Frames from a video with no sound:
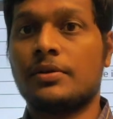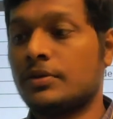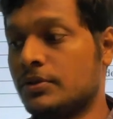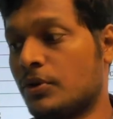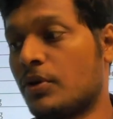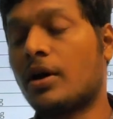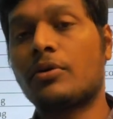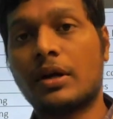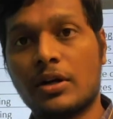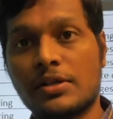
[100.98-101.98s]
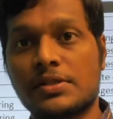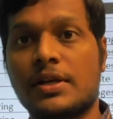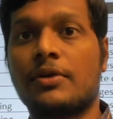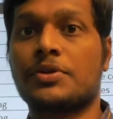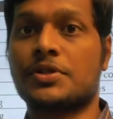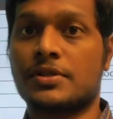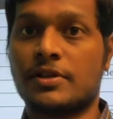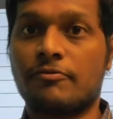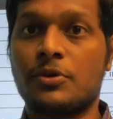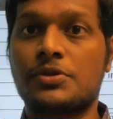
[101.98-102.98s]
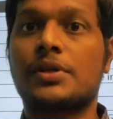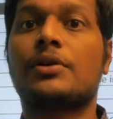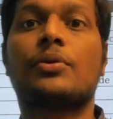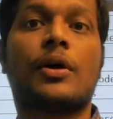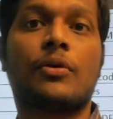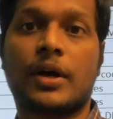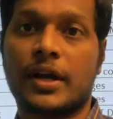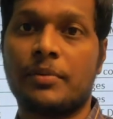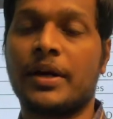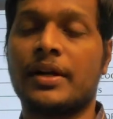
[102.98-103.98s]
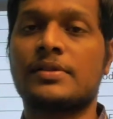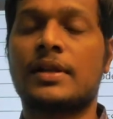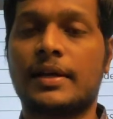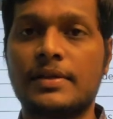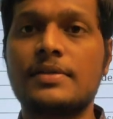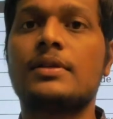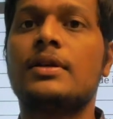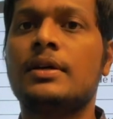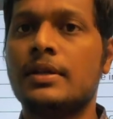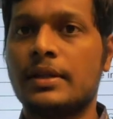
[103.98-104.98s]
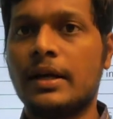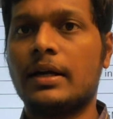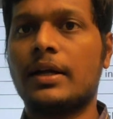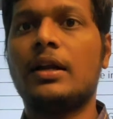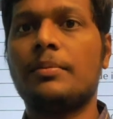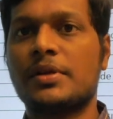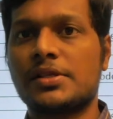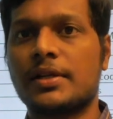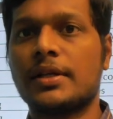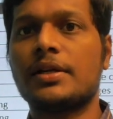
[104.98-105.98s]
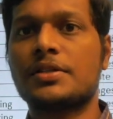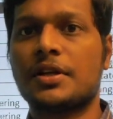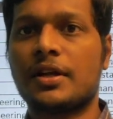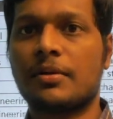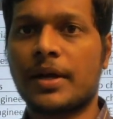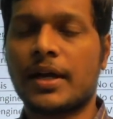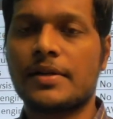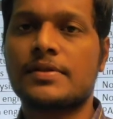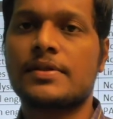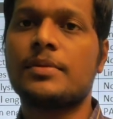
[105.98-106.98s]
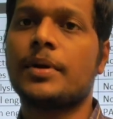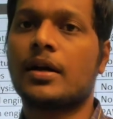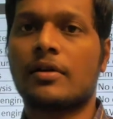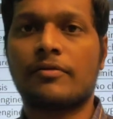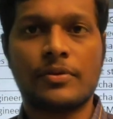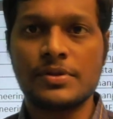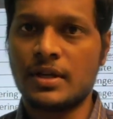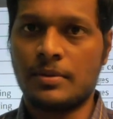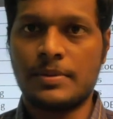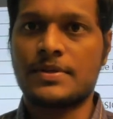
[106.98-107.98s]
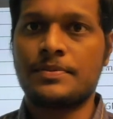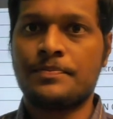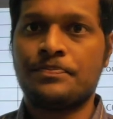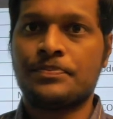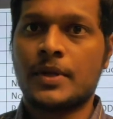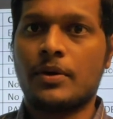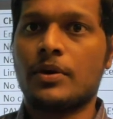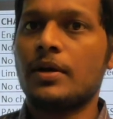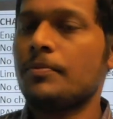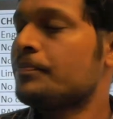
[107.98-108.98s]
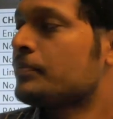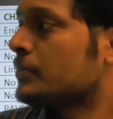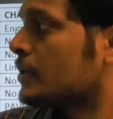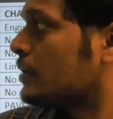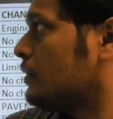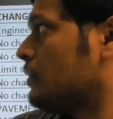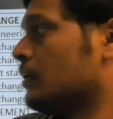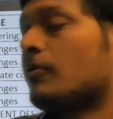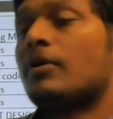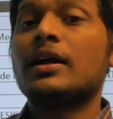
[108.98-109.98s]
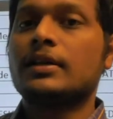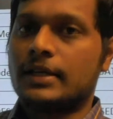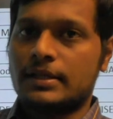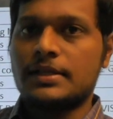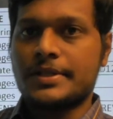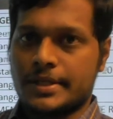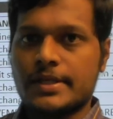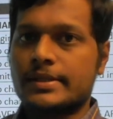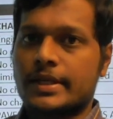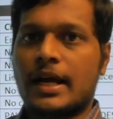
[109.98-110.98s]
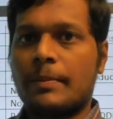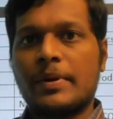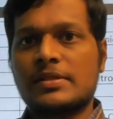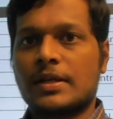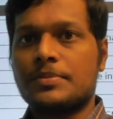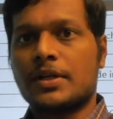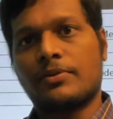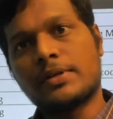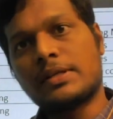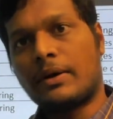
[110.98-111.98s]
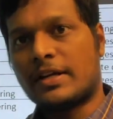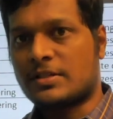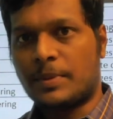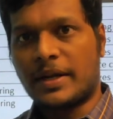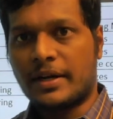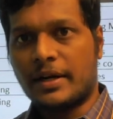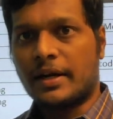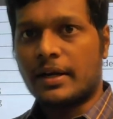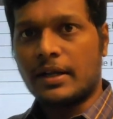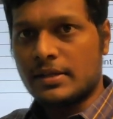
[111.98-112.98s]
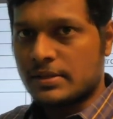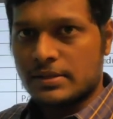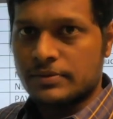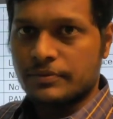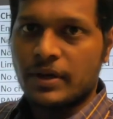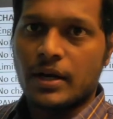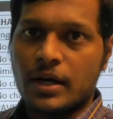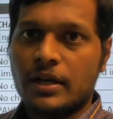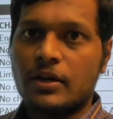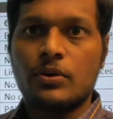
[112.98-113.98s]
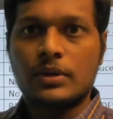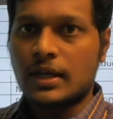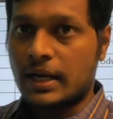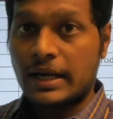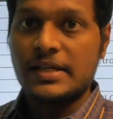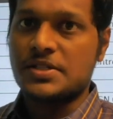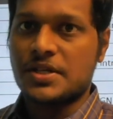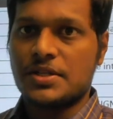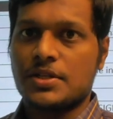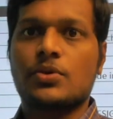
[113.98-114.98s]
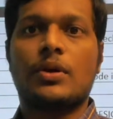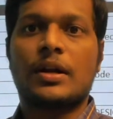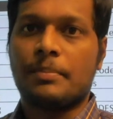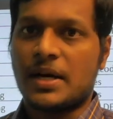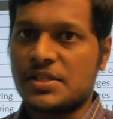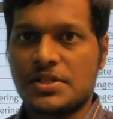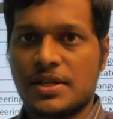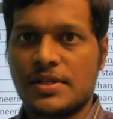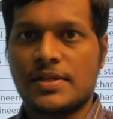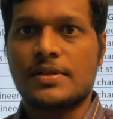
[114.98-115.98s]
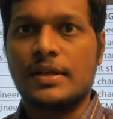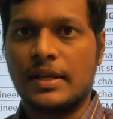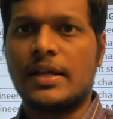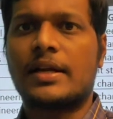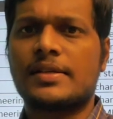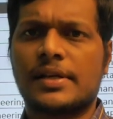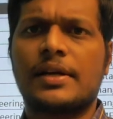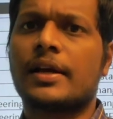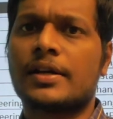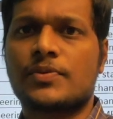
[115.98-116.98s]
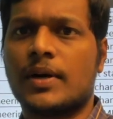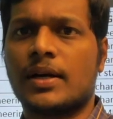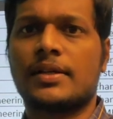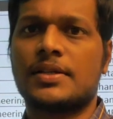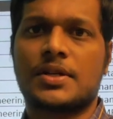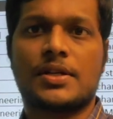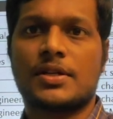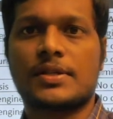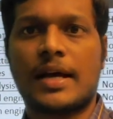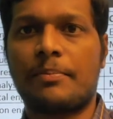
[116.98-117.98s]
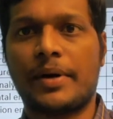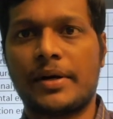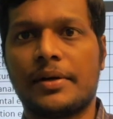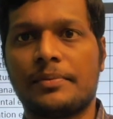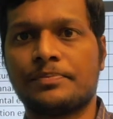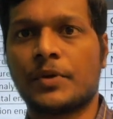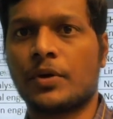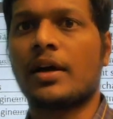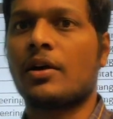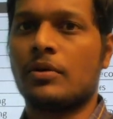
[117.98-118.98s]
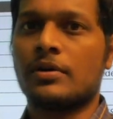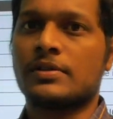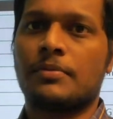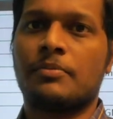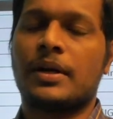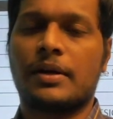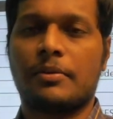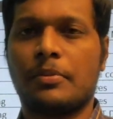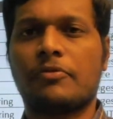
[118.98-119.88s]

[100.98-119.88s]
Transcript: you have Euler's equations of motion, you have kinematics like this. They clearly mentioned that engineering mechanics is a part of our syllabus. Okay. What are the other changes that happened subject wise I will explain in detail. This will not include the current changes only past changes. In the recent years what are the changes happened okay around some before